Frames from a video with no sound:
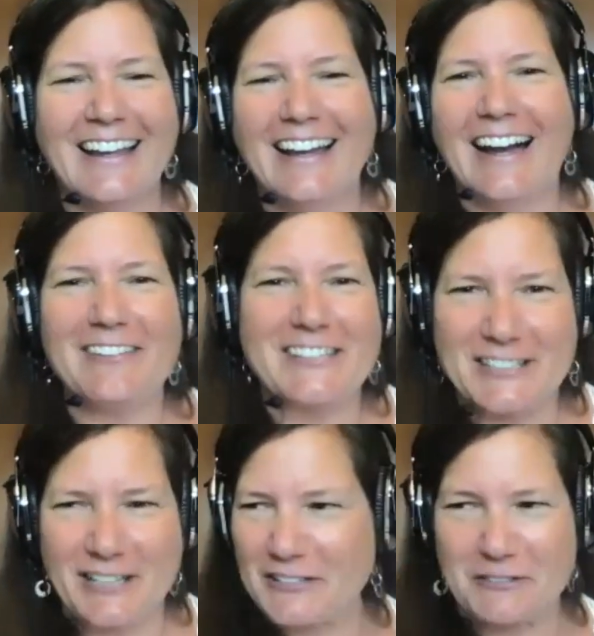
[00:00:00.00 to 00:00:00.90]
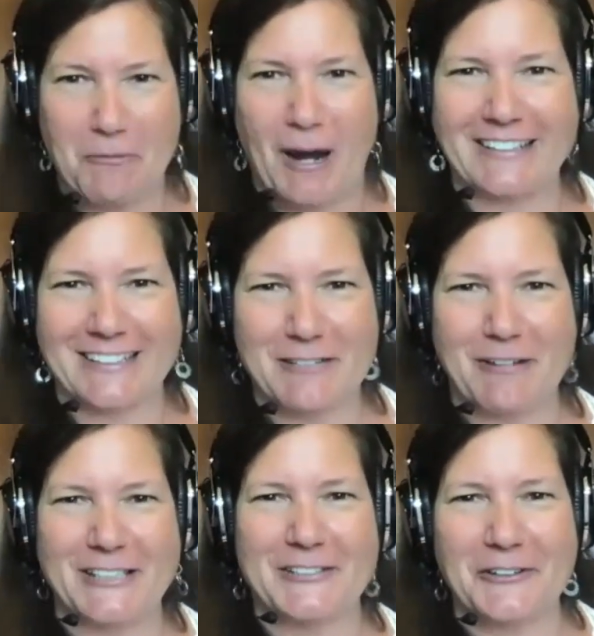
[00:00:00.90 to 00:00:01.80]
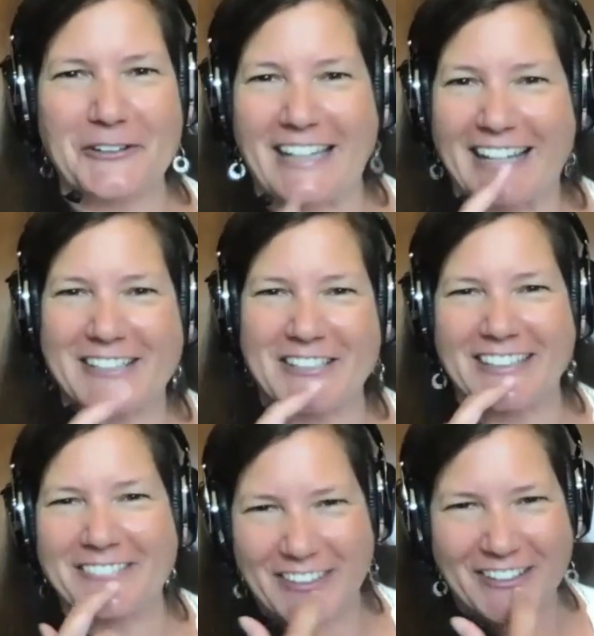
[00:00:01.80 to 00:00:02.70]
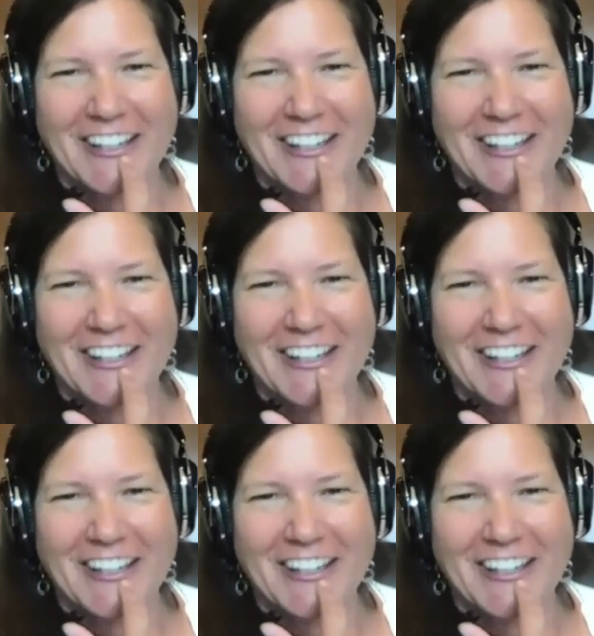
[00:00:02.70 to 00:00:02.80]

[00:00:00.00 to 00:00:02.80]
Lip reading: I always thought I was practicing my story actually with her.